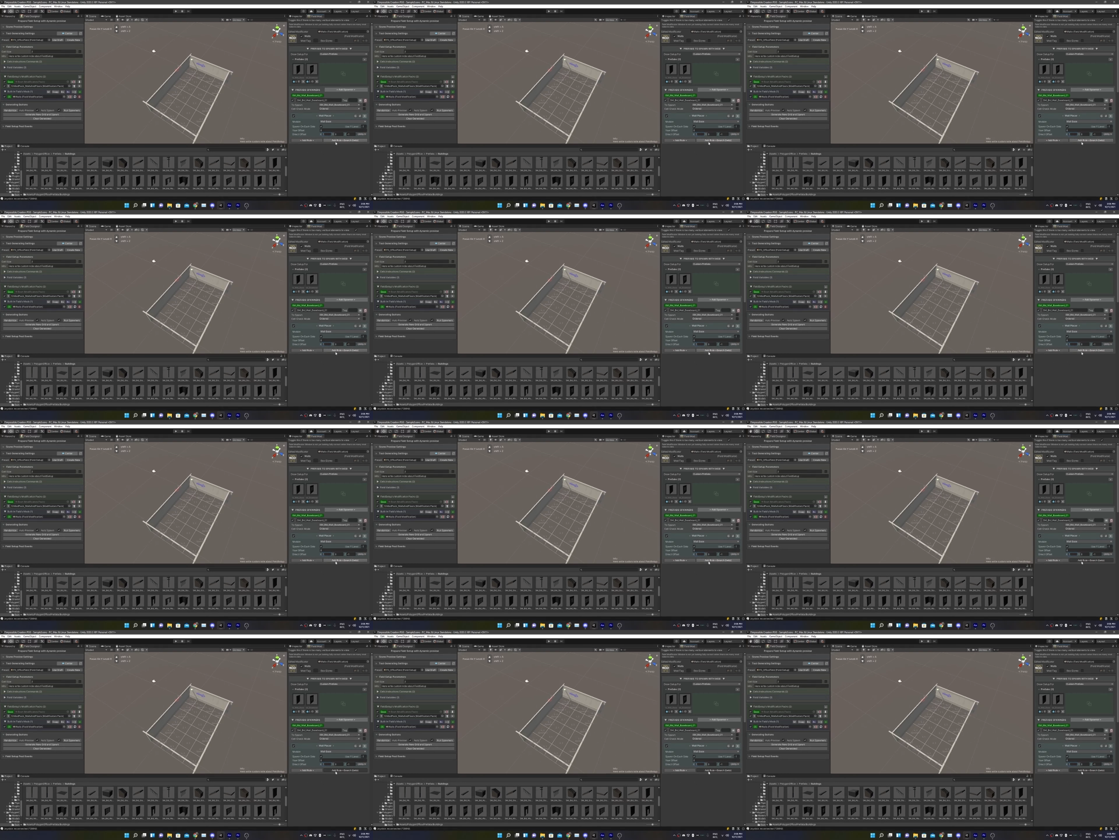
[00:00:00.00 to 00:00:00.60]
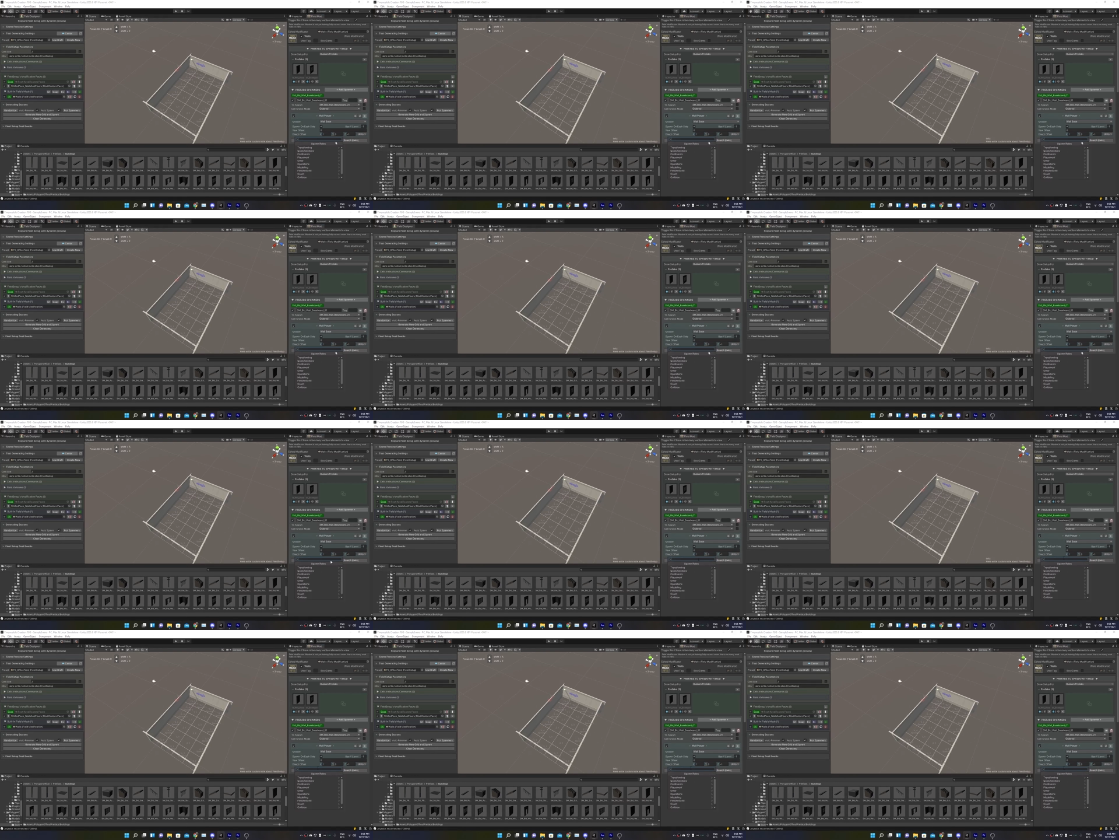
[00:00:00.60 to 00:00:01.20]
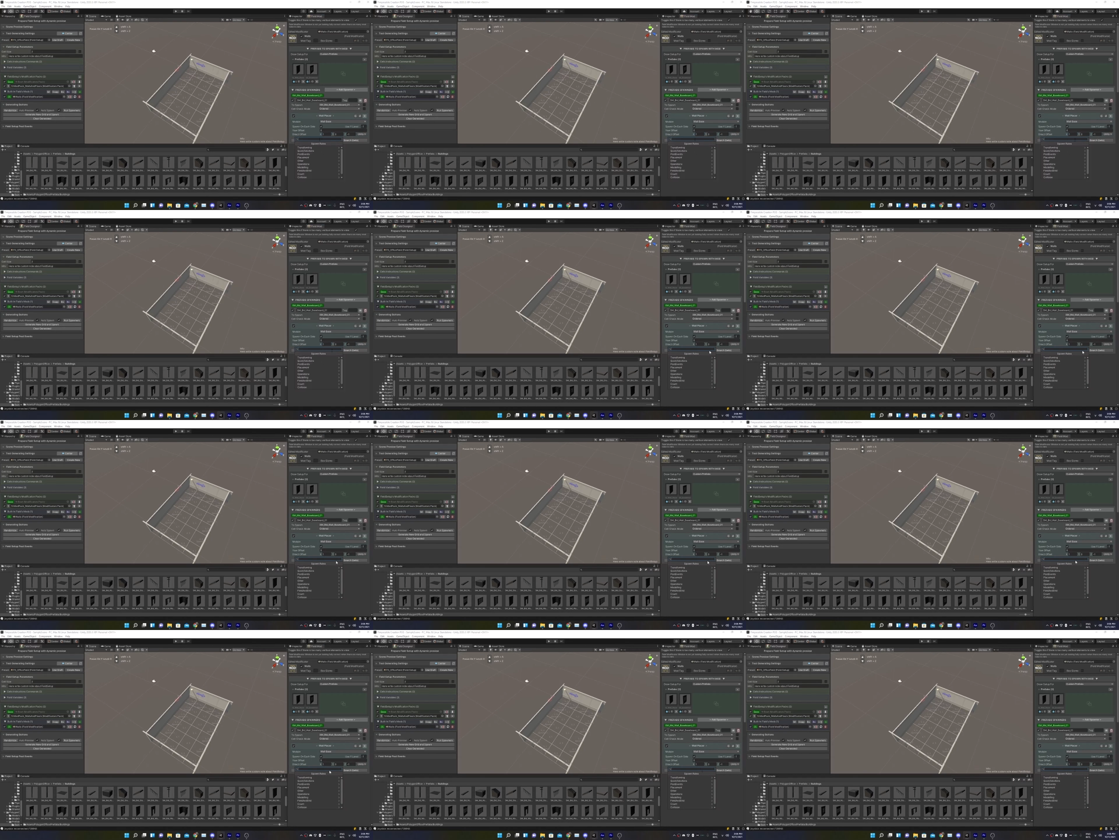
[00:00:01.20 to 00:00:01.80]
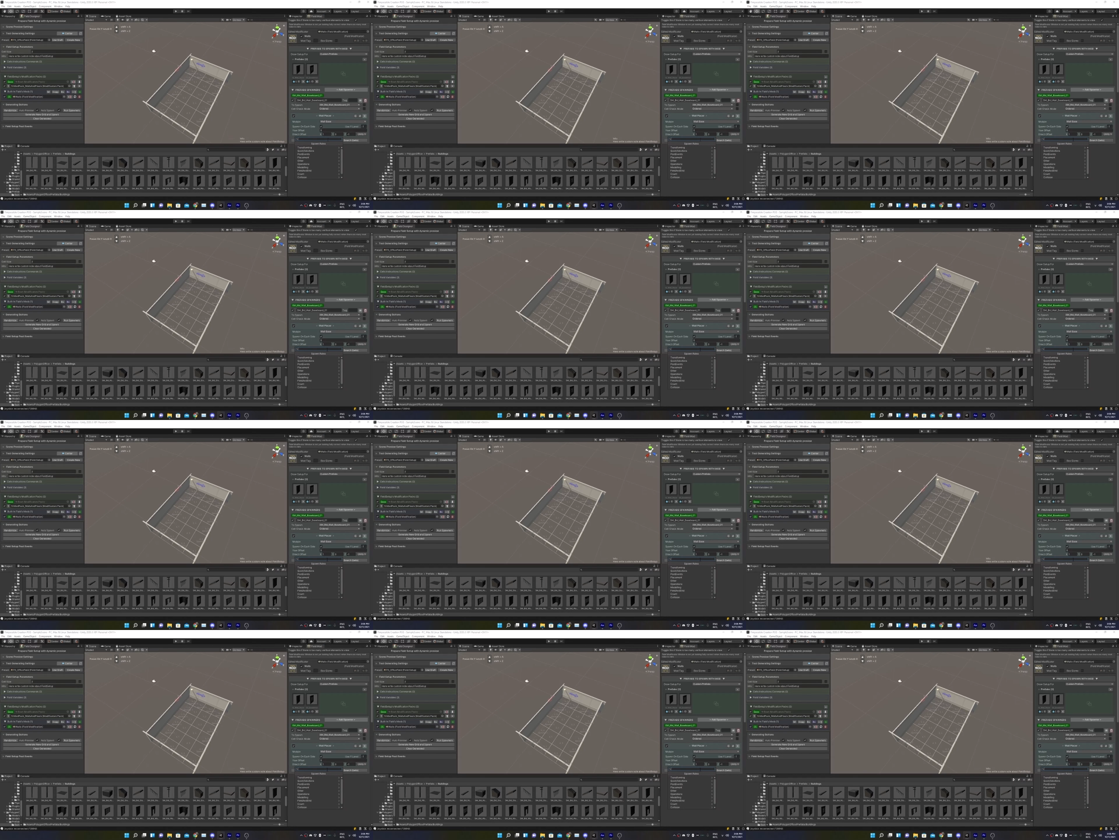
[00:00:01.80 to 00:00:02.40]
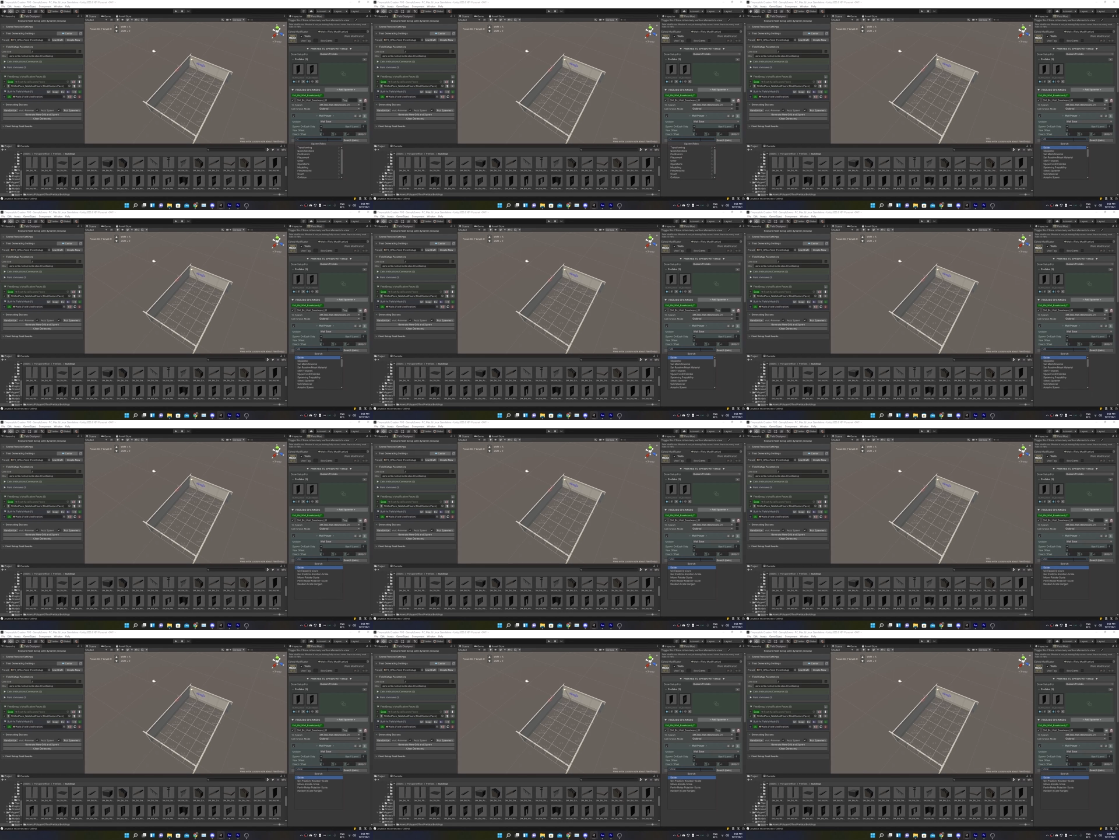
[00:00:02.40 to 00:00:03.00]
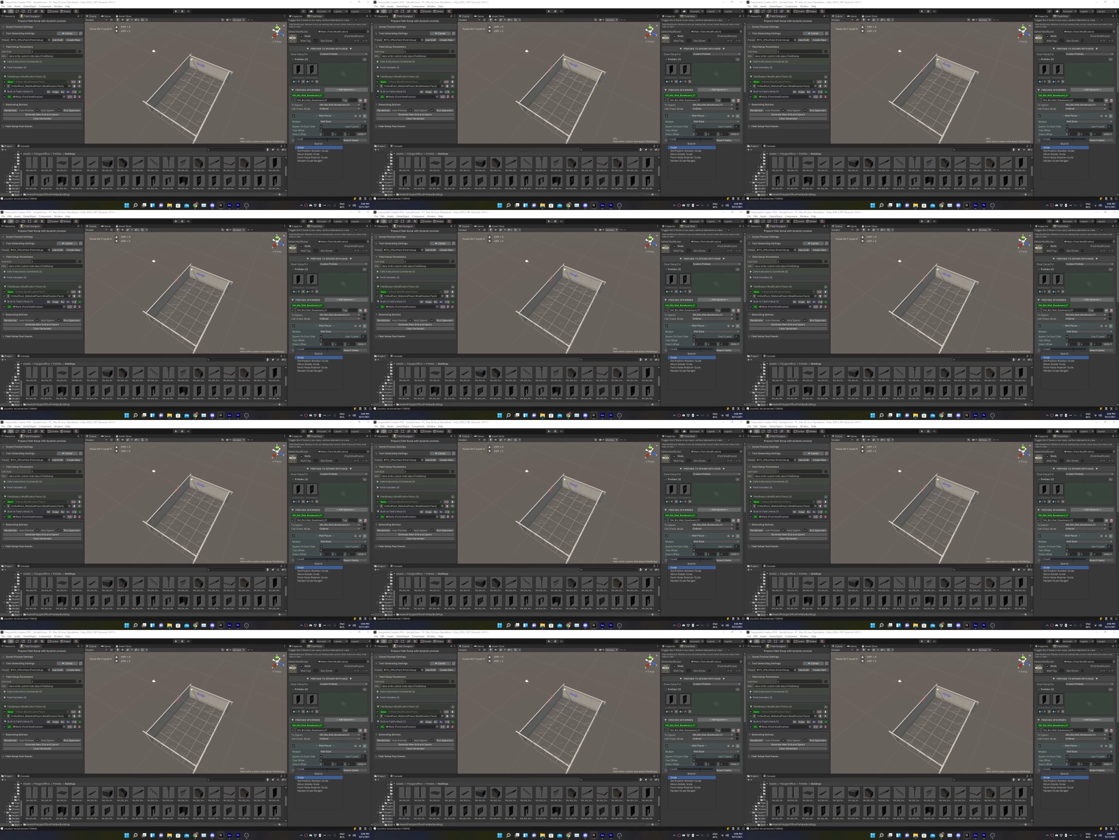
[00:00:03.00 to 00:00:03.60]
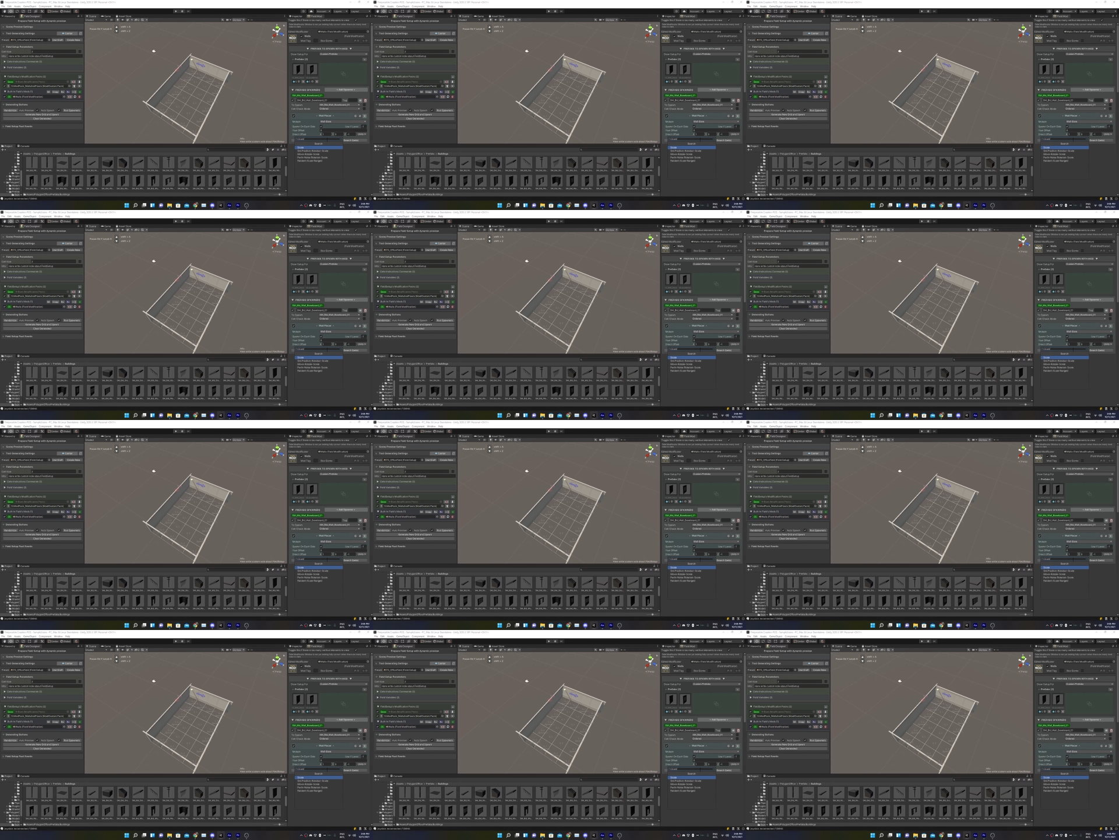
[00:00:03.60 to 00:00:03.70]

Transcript: [unreadable: no face in view]